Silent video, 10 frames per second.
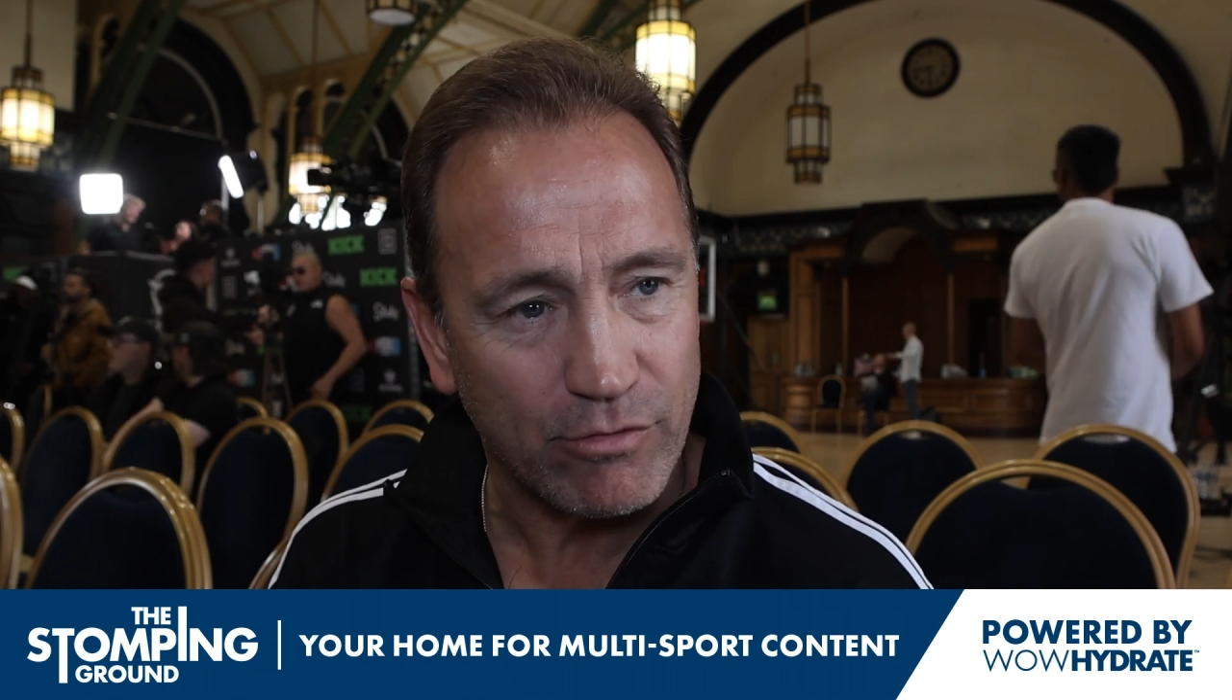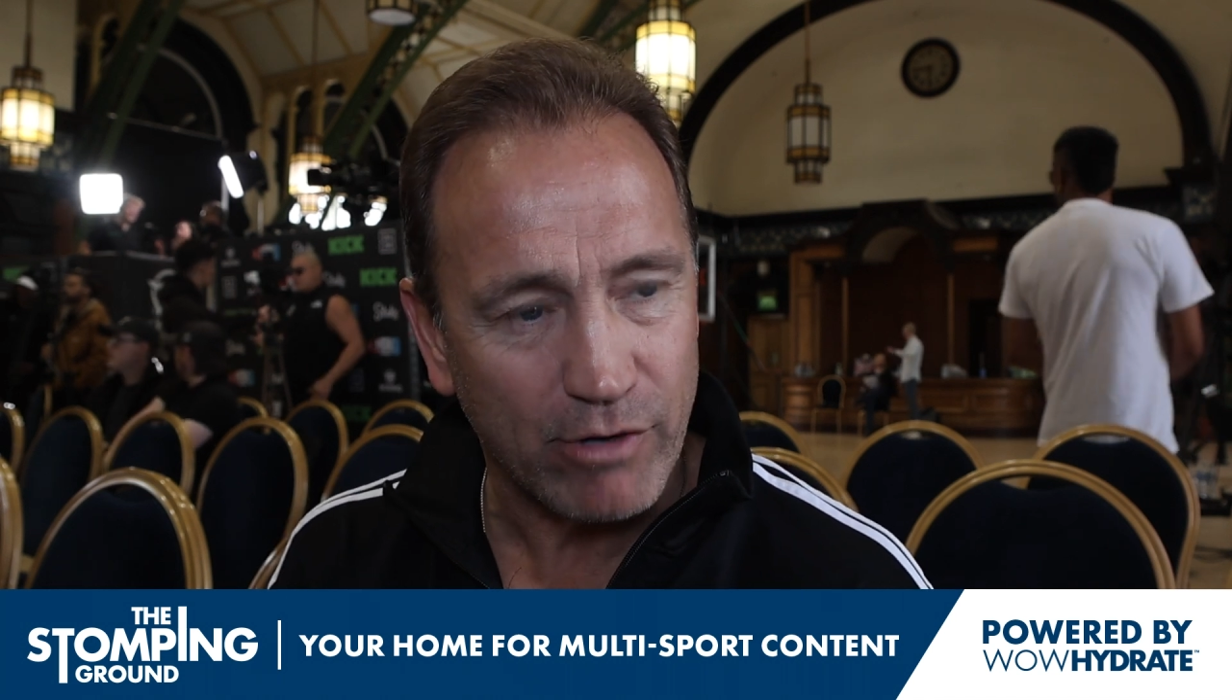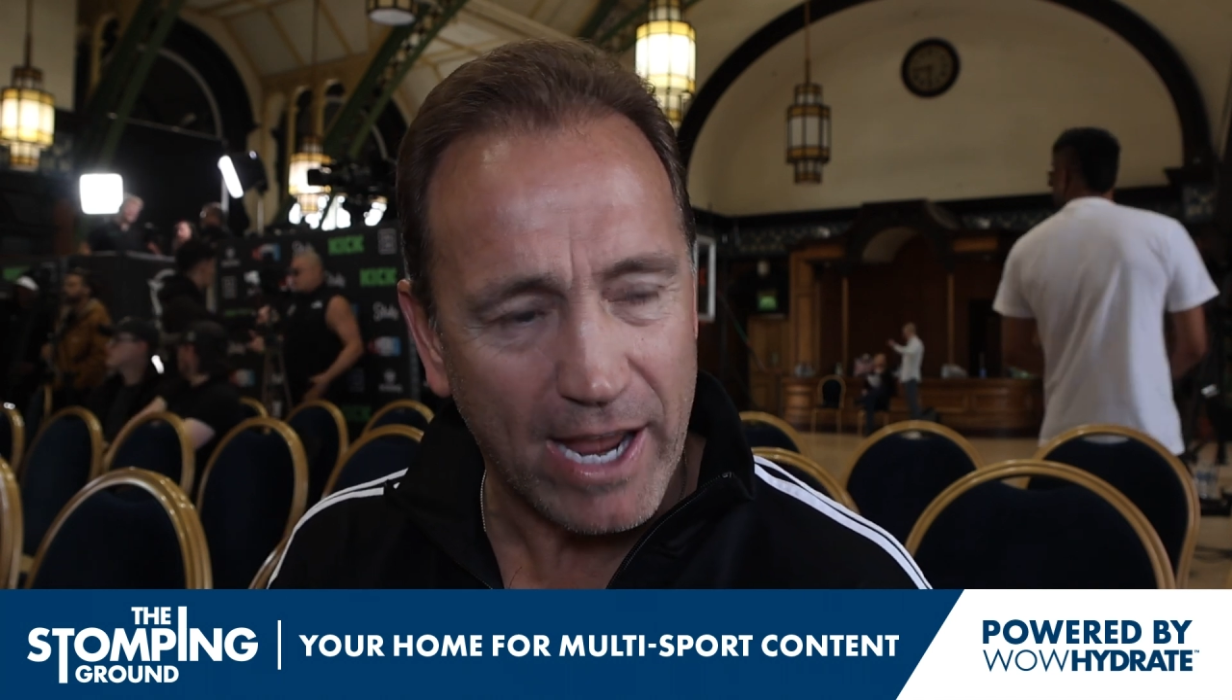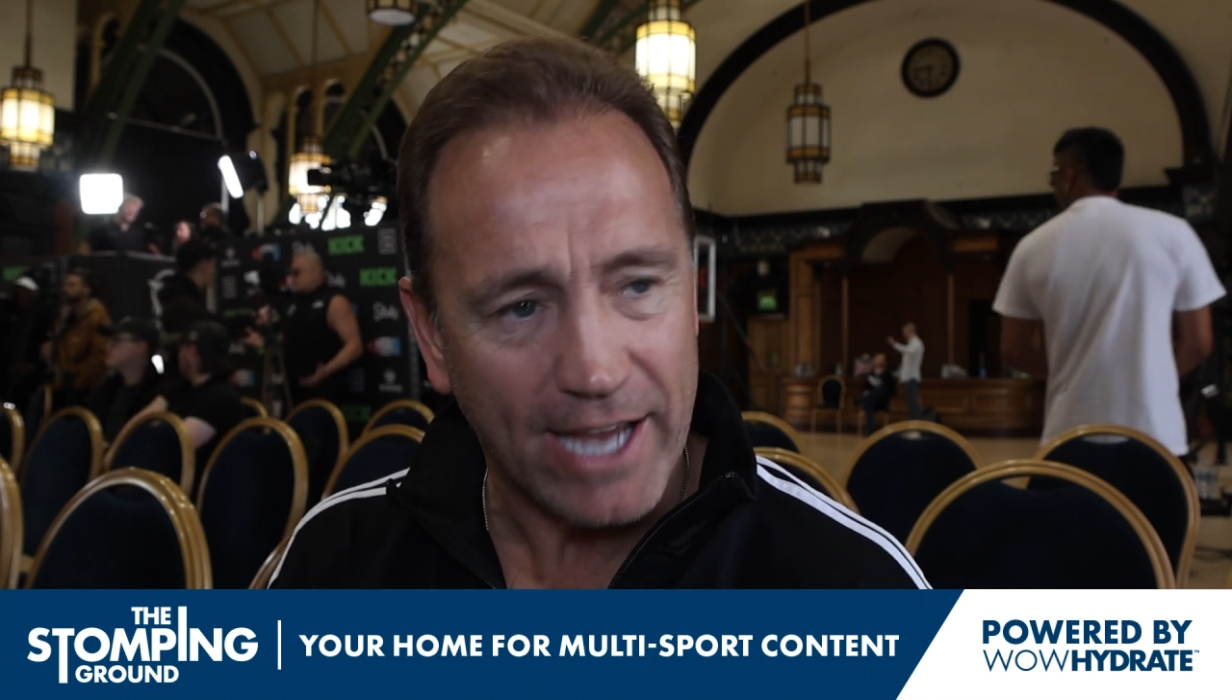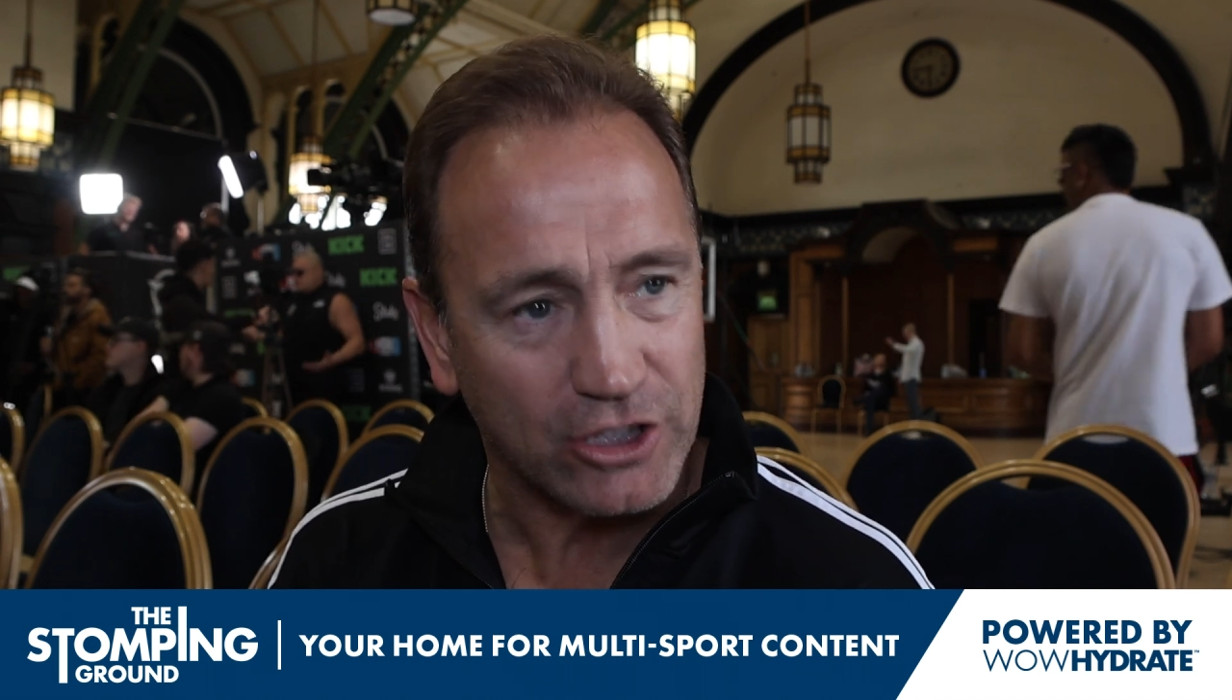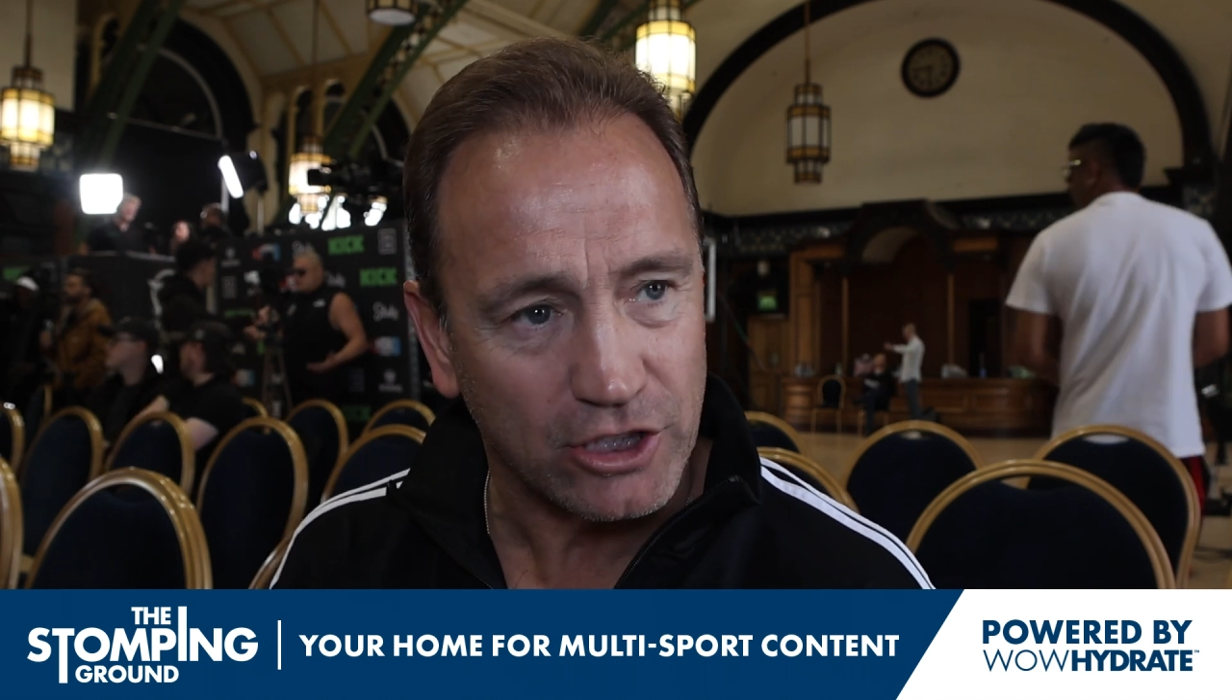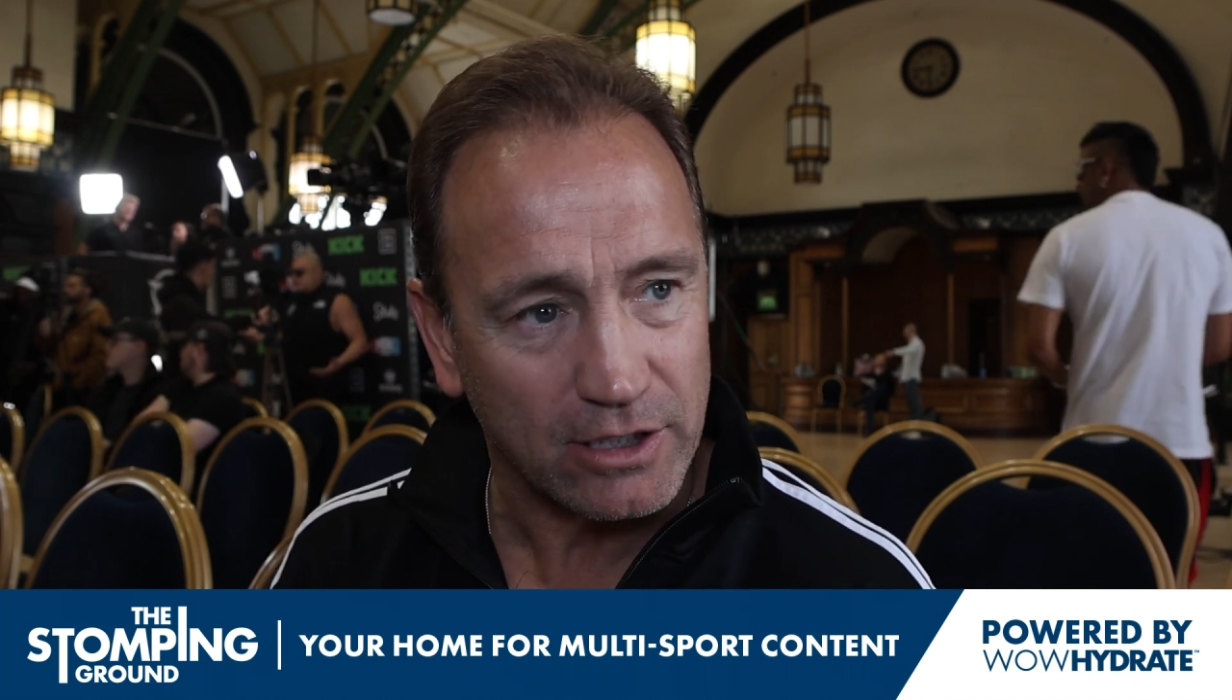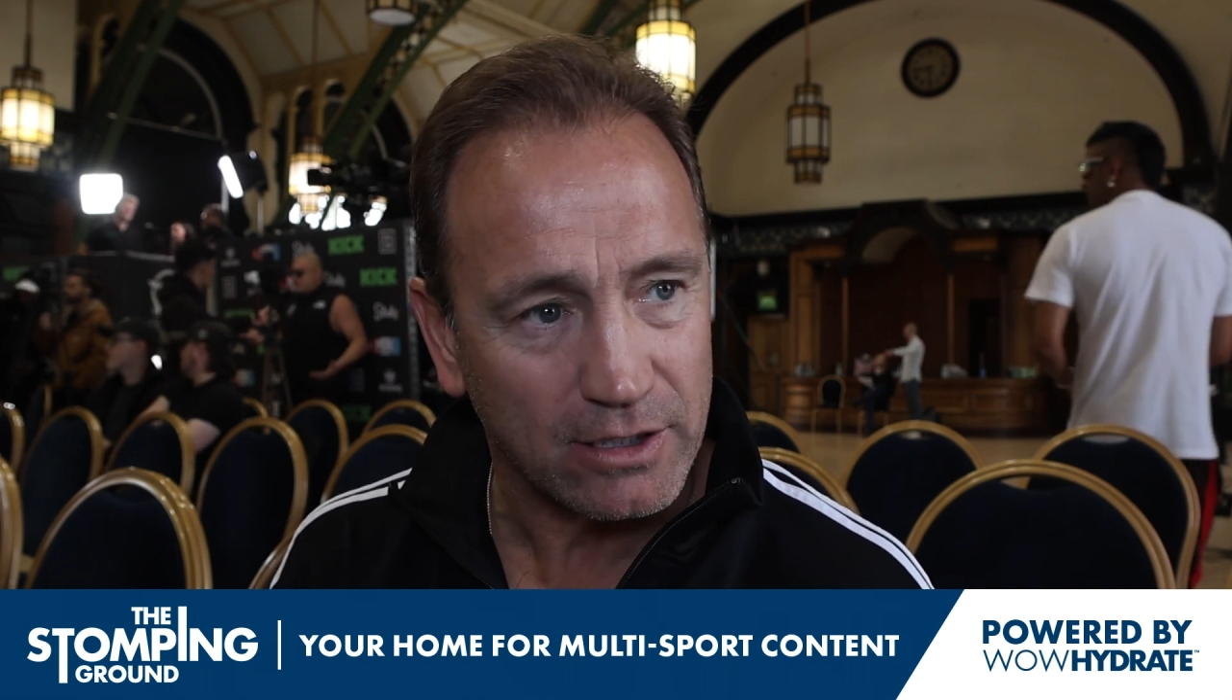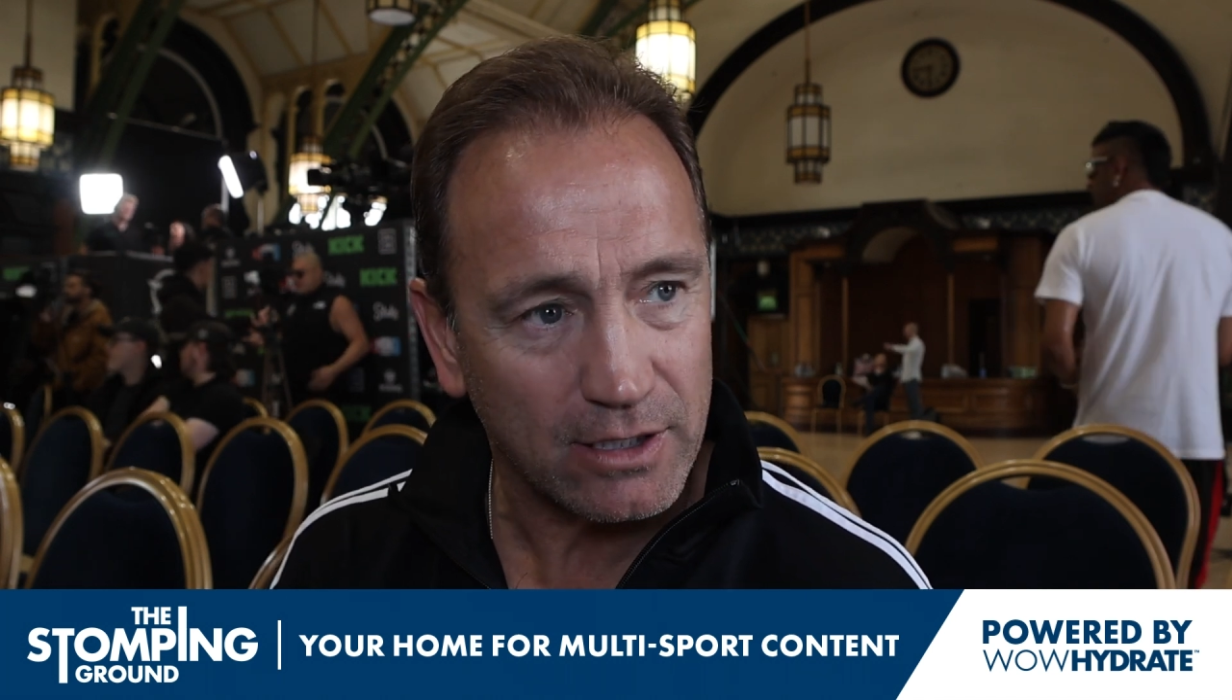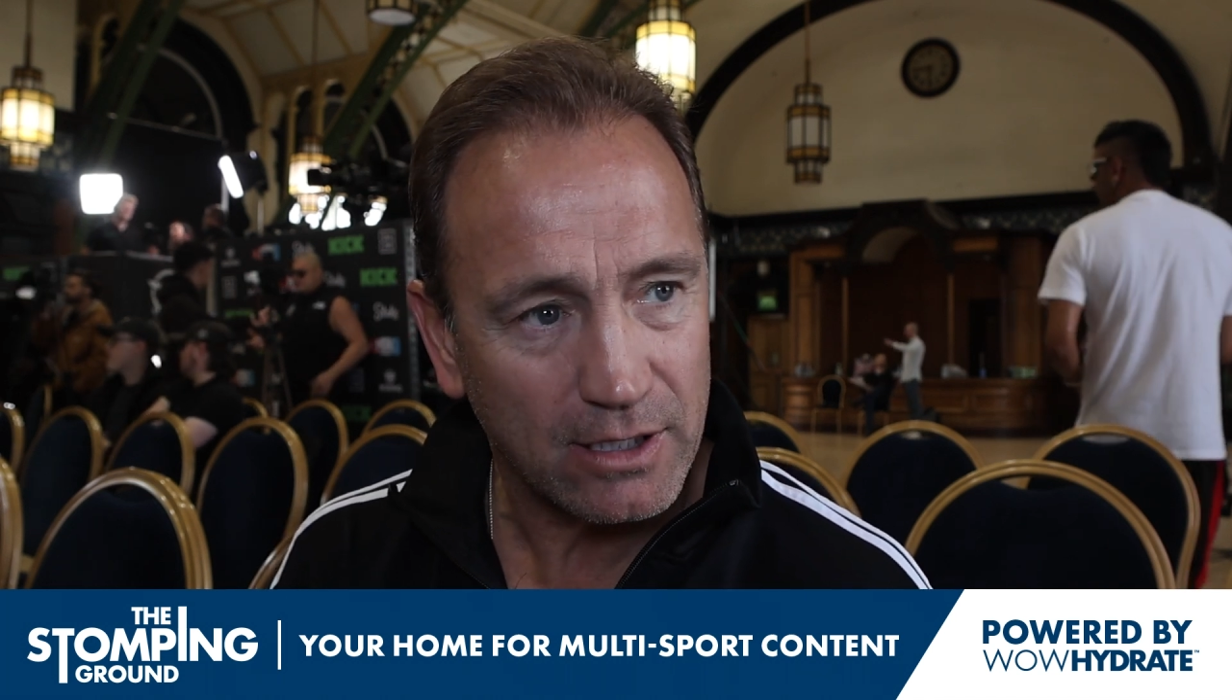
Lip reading: reaction,